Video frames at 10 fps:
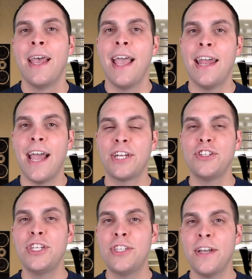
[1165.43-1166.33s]
It
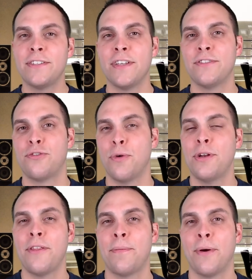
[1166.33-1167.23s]
actually does this through
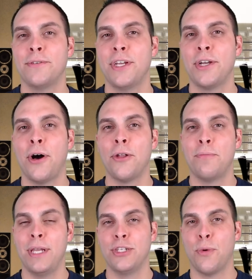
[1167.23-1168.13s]
another protein called
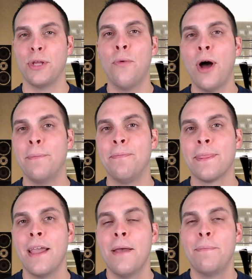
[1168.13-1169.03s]
P21.
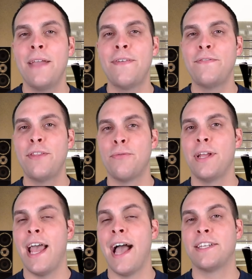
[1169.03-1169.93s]

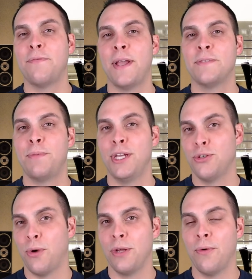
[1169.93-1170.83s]
P53 activates
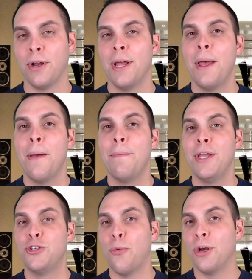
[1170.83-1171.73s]
P21.
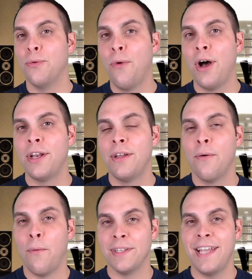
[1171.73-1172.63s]
P21,
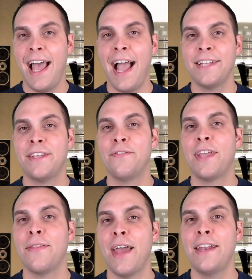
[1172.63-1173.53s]
once active,
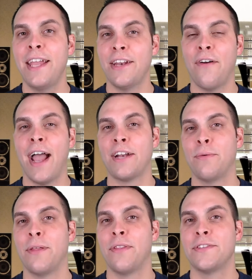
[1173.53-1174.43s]
can then interact
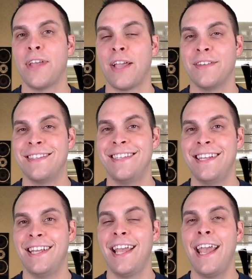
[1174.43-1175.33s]
with cyclin
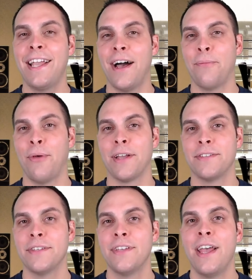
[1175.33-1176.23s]
CDK
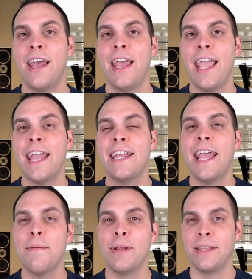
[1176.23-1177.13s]
complexes,
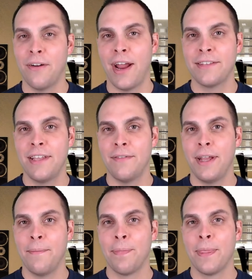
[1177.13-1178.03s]
inhibiting their activity.
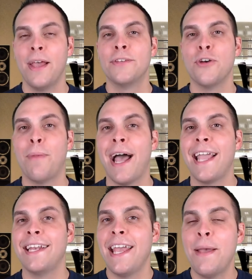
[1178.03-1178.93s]
So by
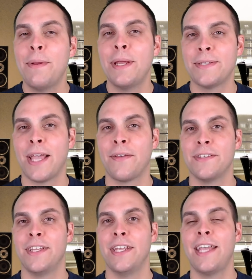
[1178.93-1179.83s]
inhibiting cyclin
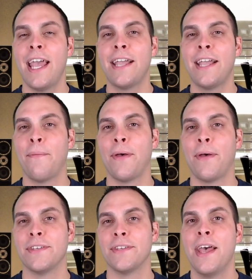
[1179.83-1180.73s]
CDK
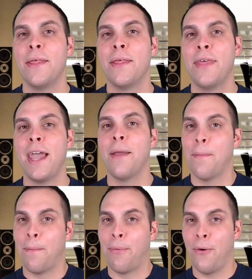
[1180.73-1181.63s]
complexes, they
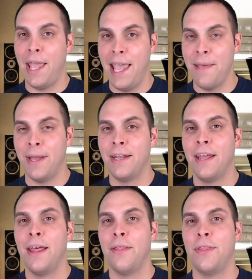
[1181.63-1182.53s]
prohibit
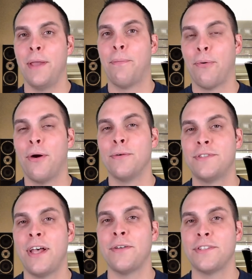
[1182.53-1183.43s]
the
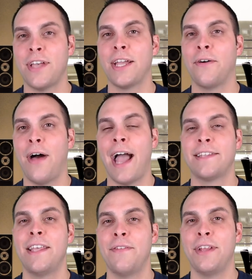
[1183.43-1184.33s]
pro-cell cycle
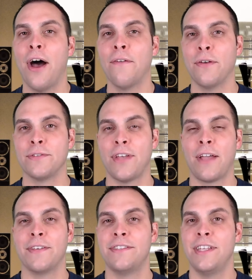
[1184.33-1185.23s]
activity of those
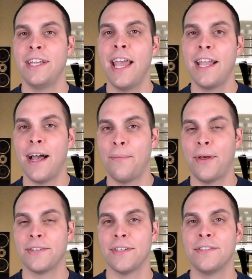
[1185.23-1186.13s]
cyclin CDK
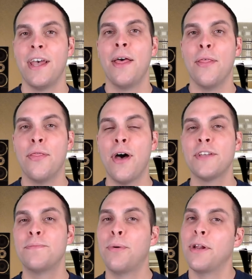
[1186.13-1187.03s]
complexes,
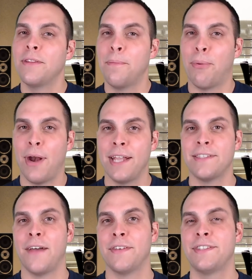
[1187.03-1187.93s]
thus putting the brakes
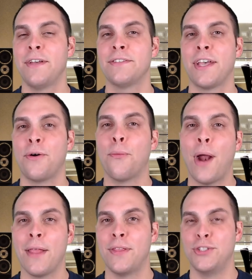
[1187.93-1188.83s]
on the cell cycle
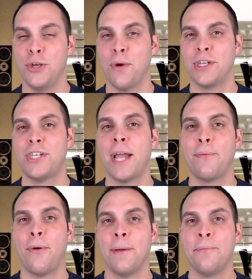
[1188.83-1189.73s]
right at the G1
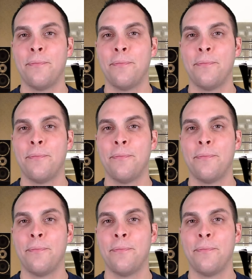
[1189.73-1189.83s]
checkpoint.